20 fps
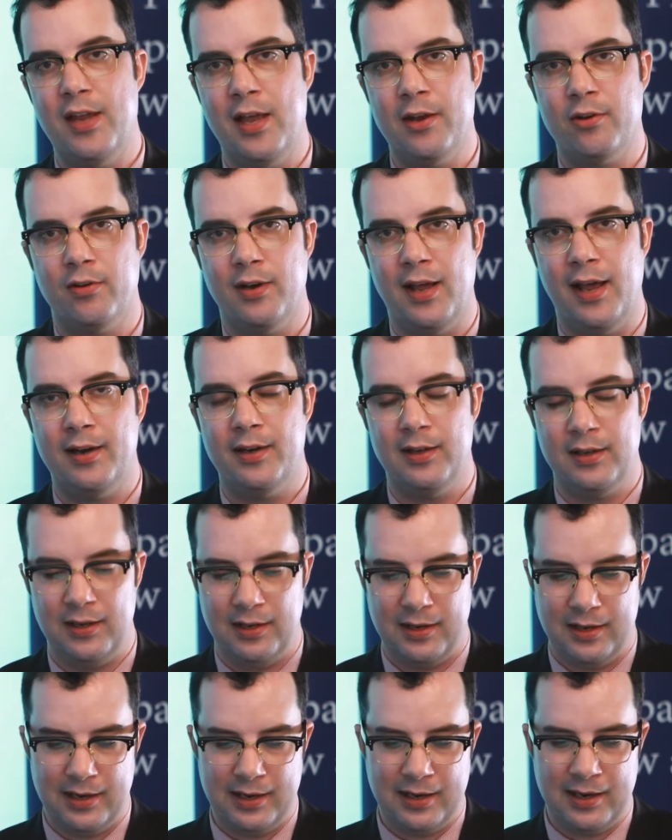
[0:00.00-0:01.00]
the internet,
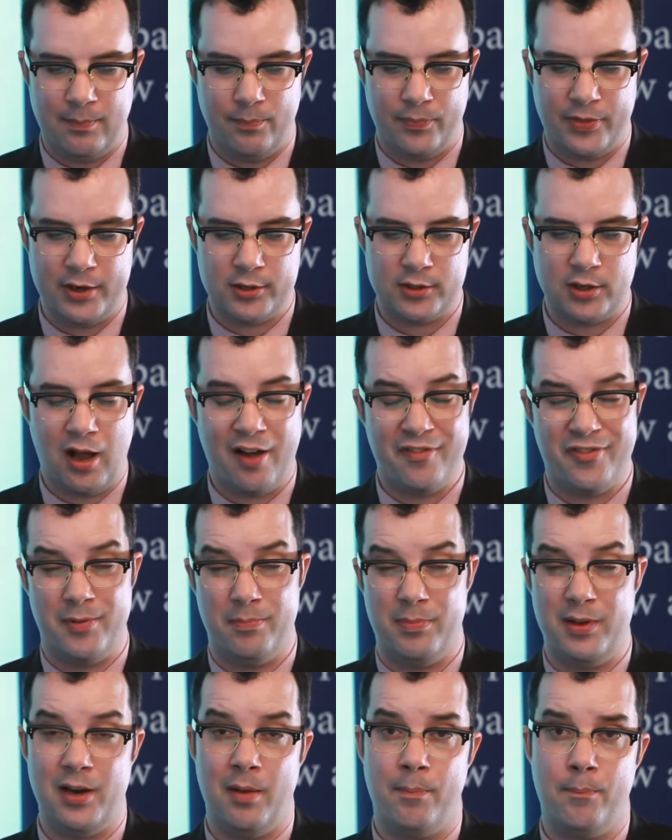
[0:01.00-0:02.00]
um, there's
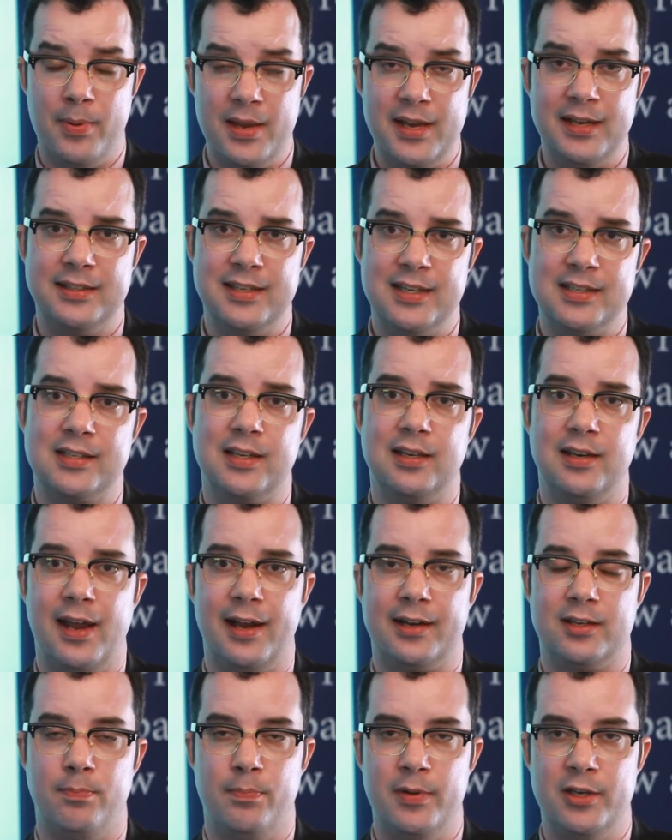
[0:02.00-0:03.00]
often been a big
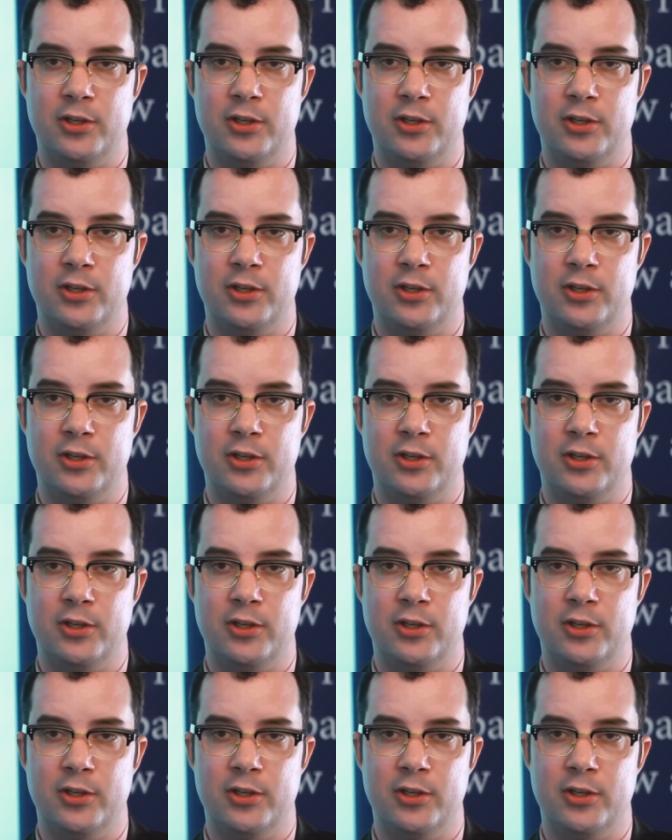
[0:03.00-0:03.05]
disconnect